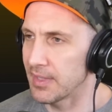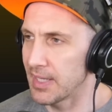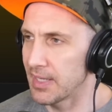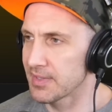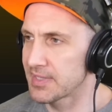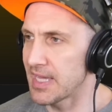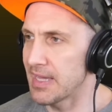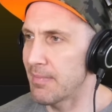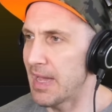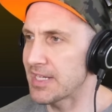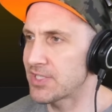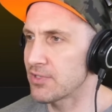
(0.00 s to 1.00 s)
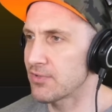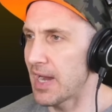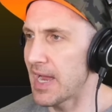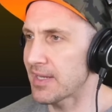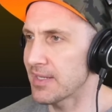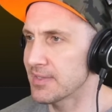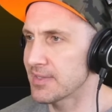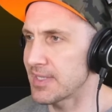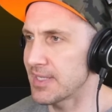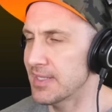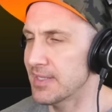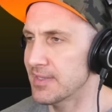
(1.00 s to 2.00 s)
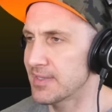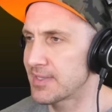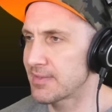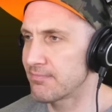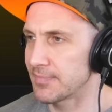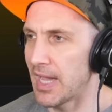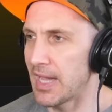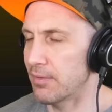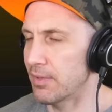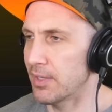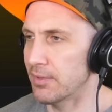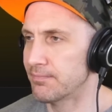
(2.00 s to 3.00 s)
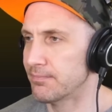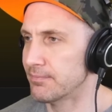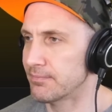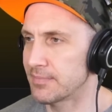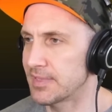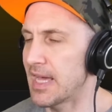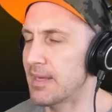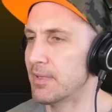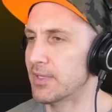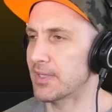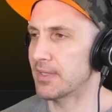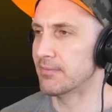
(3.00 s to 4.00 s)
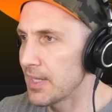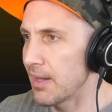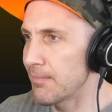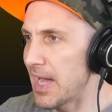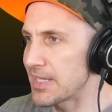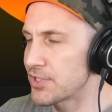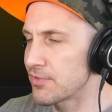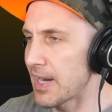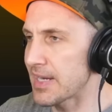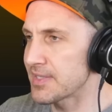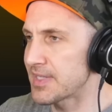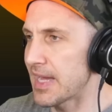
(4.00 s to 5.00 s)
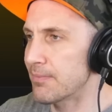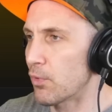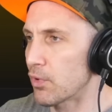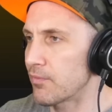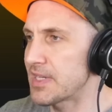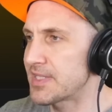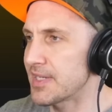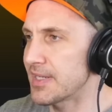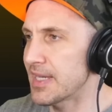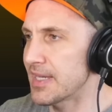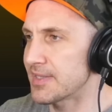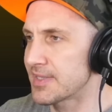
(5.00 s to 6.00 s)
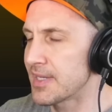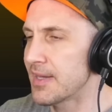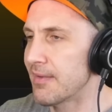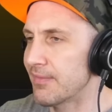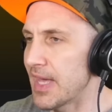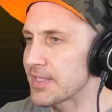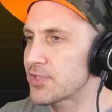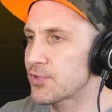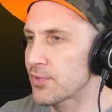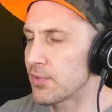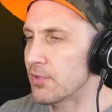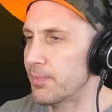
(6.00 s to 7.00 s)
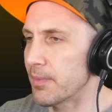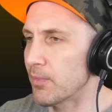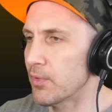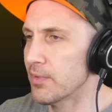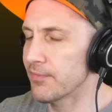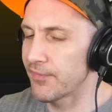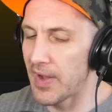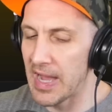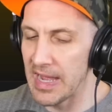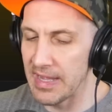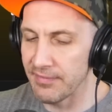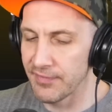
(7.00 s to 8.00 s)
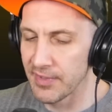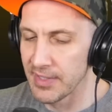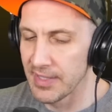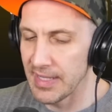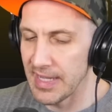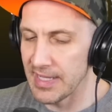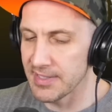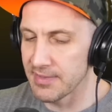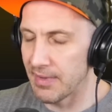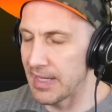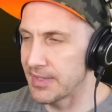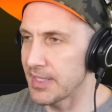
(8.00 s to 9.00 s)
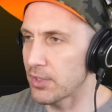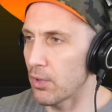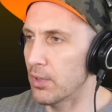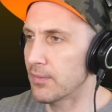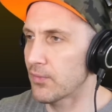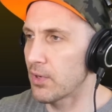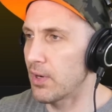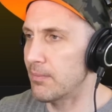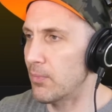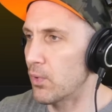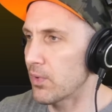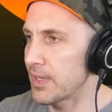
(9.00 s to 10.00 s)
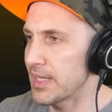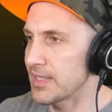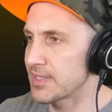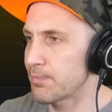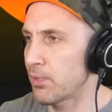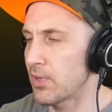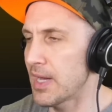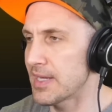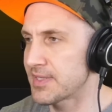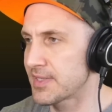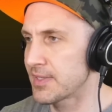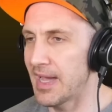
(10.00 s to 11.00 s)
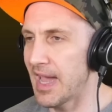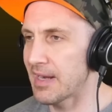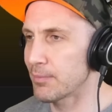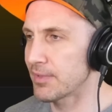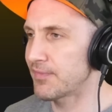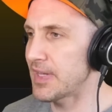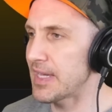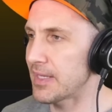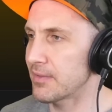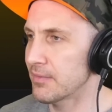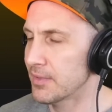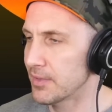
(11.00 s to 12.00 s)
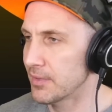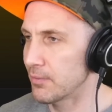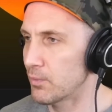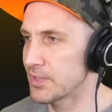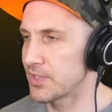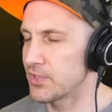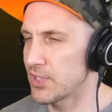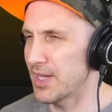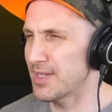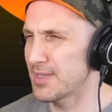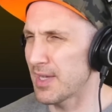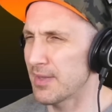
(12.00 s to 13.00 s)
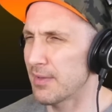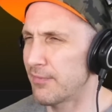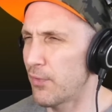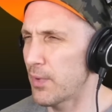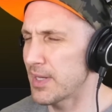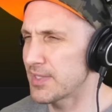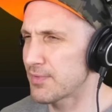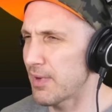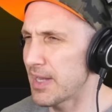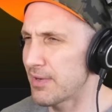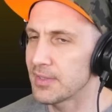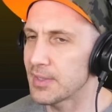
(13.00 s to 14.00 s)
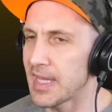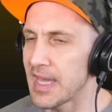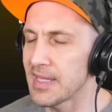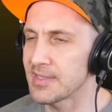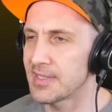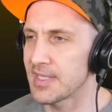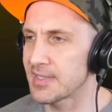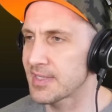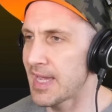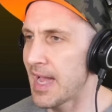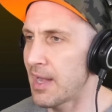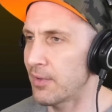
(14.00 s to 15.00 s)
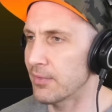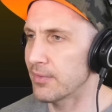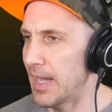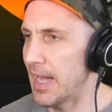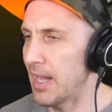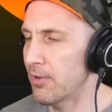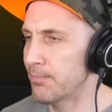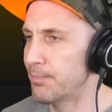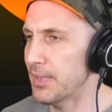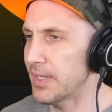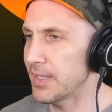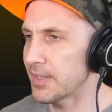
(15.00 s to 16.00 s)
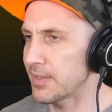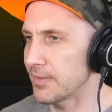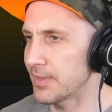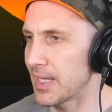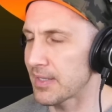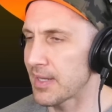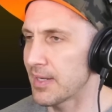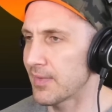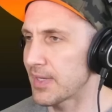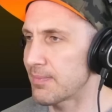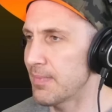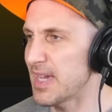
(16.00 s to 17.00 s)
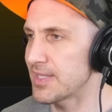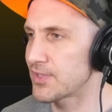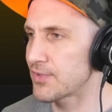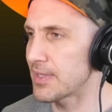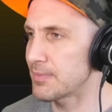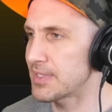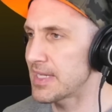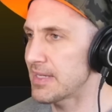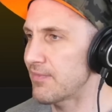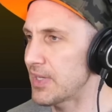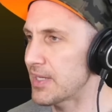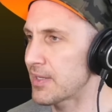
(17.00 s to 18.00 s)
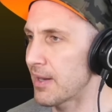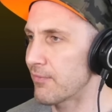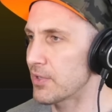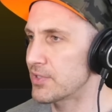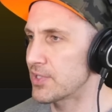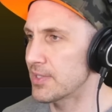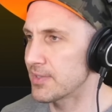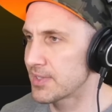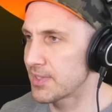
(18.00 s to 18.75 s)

And I'll say Imagine Dragons is, I don't know, 10 million. Imagine Dragons had more recent hits. That's true, but Maroon 5 has, I think, overall more hits. Plus, Adam Levine was a judge. He's on The Voice, right? You can't discount how big that kind of like mainstream TV coverage is.